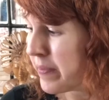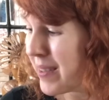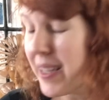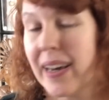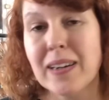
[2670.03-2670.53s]

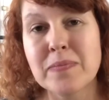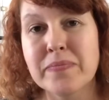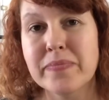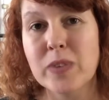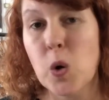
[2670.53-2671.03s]
Yeah,
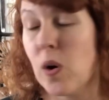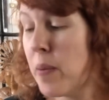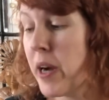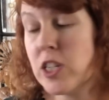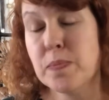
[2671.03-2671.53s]
or I
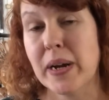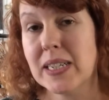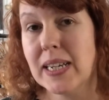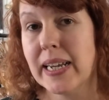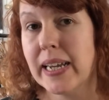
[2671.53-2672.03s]
might just
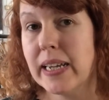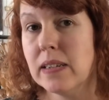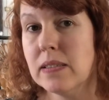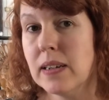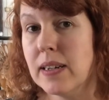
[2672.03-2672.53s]
bundle it in
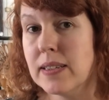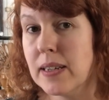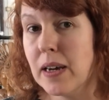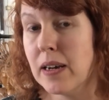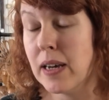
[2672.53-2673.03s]
as
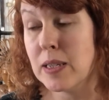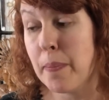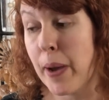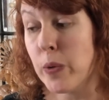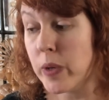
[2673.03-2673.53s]
a
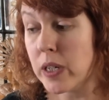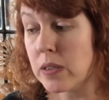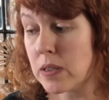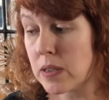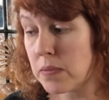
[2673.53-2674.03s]

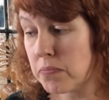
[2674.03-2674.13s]
bonus.